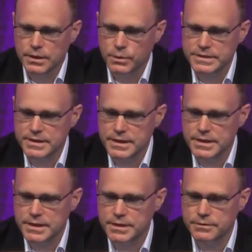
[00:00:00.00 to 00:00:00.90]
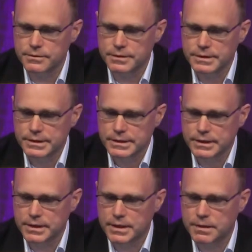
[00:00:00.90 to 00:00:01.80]
We see here
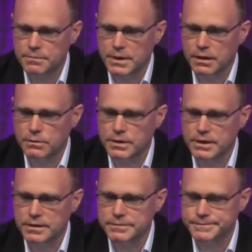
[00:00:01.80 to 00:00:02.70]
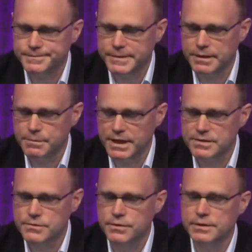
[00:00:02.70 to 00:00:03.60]
our
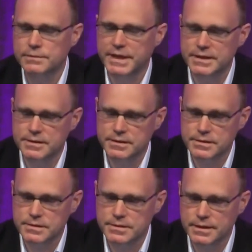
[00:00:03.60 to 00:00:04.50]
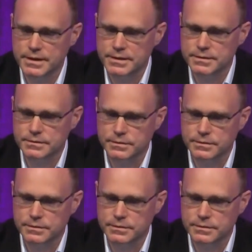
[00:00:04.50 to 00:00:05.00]
external maintenance site.